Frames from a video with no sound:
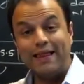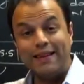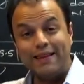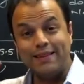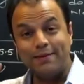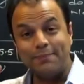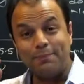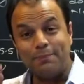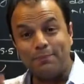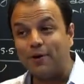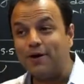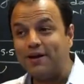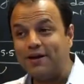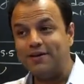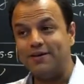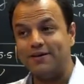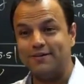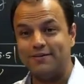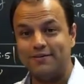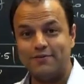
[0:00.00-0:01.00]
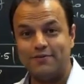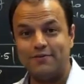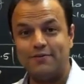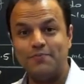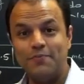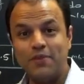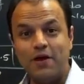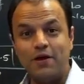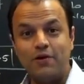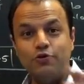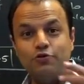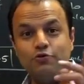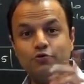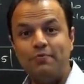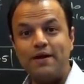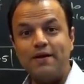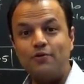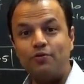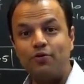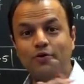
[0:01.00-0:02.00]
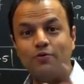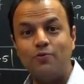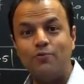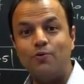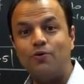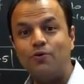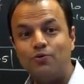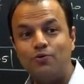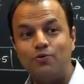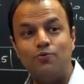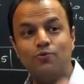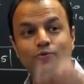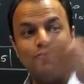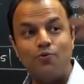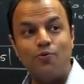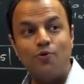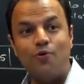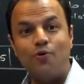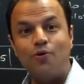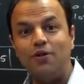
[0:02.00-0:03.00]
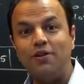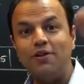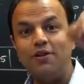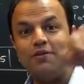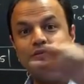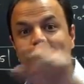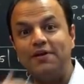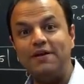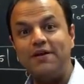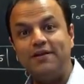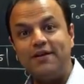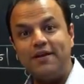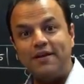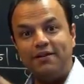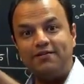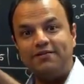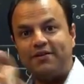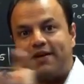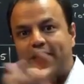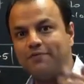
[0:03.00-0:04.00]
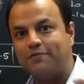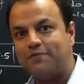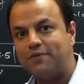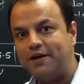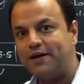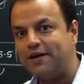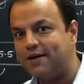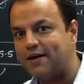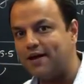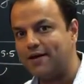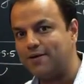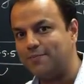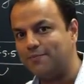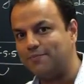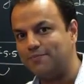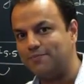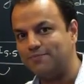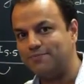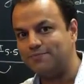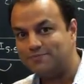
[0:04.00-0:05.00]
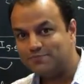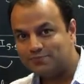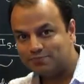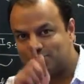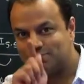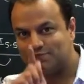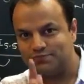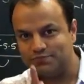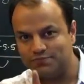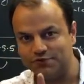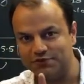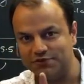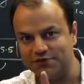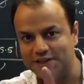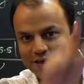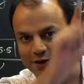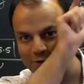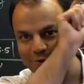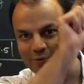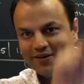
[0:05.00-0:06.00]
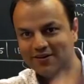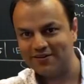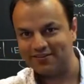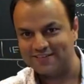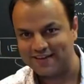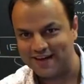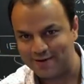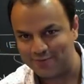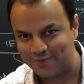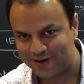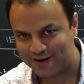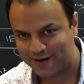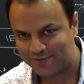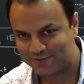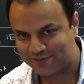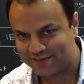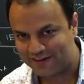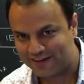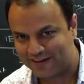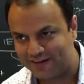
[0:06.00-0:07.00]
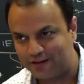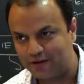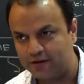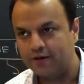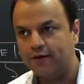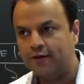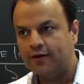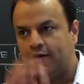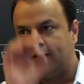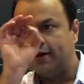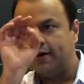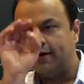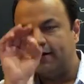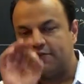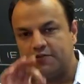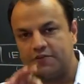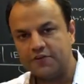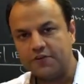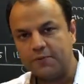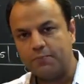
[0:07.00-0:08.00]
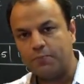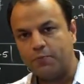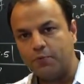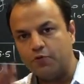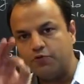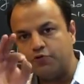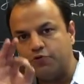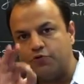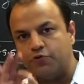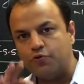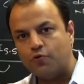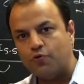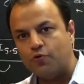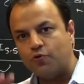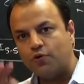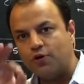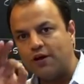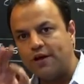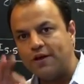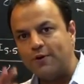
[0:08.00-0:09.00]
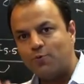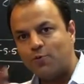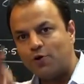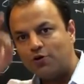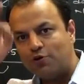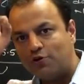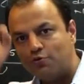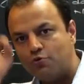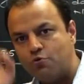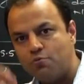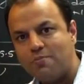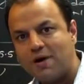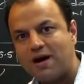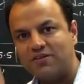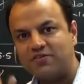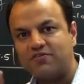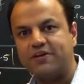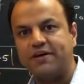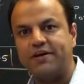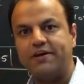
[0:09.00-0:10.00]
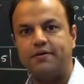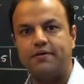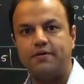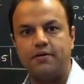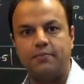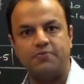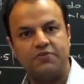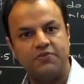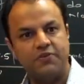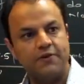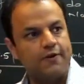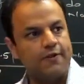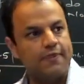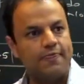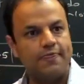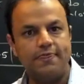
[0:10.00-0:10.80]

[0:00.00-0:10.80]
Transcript: The point is, you may not want to do all the 3 things every time. Did you understand what I'm saying? Suppose you only want to mask interrupts.